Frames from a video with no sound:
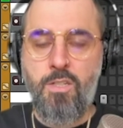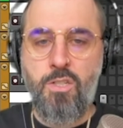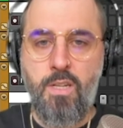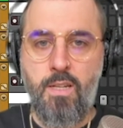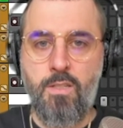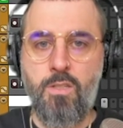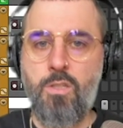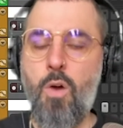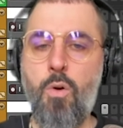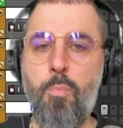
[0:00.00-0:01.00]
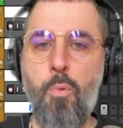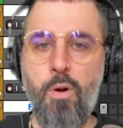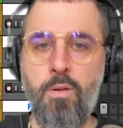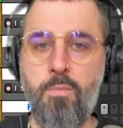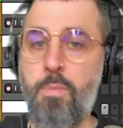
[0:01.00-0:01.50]
sheet is so
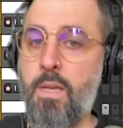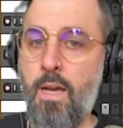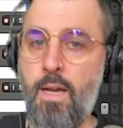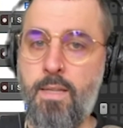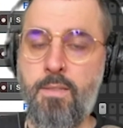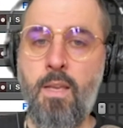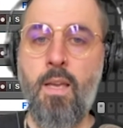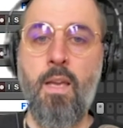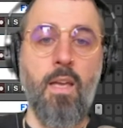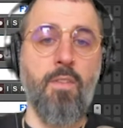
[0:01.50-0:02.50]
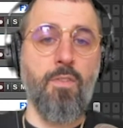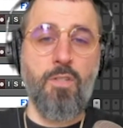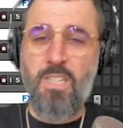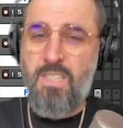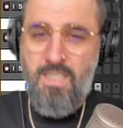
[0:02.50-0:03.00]
important because if you're
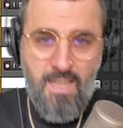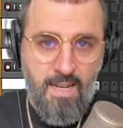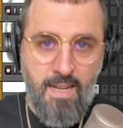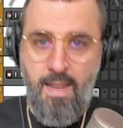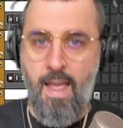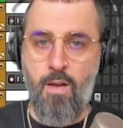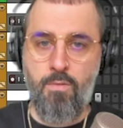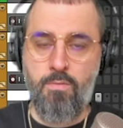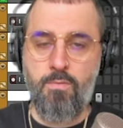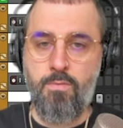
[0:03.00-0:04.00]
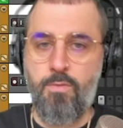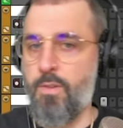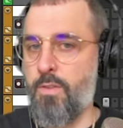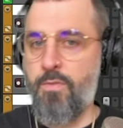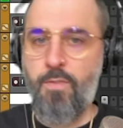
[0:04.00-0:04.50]
just sitting down for
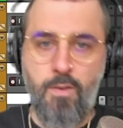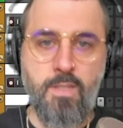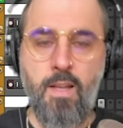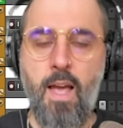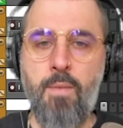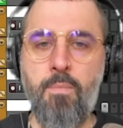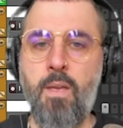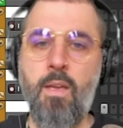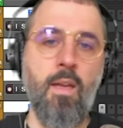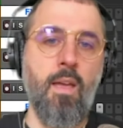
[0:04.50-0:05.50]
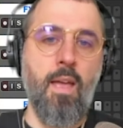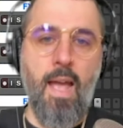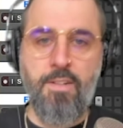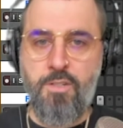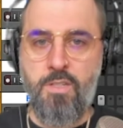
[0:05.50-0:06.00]
the first time
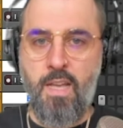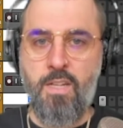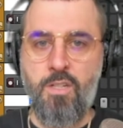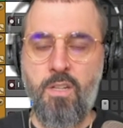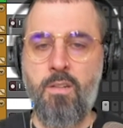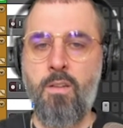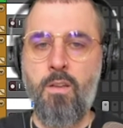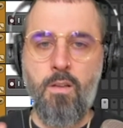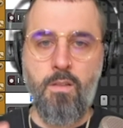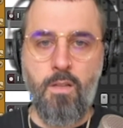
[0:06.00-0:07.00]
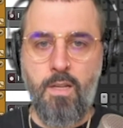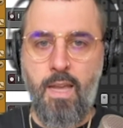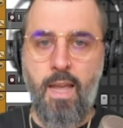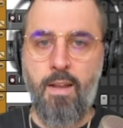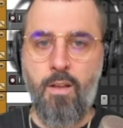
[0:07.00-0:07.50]
at your session,
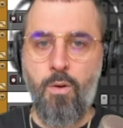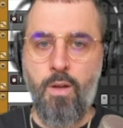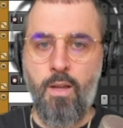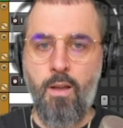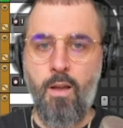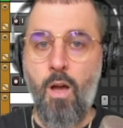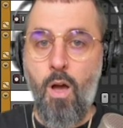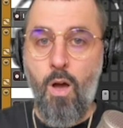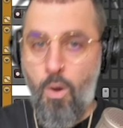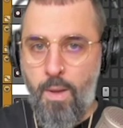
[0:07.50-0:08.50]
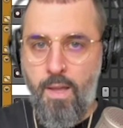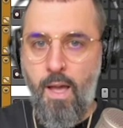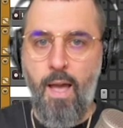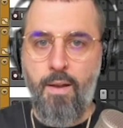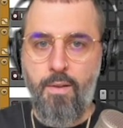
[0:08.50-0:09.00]
looking at it going, oh my
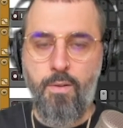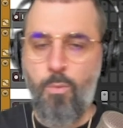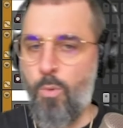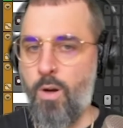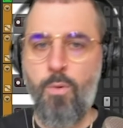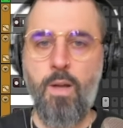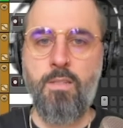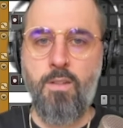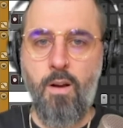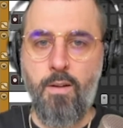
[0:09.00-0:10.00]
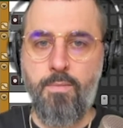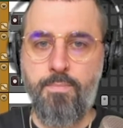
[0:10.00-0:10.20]
God, where do I start?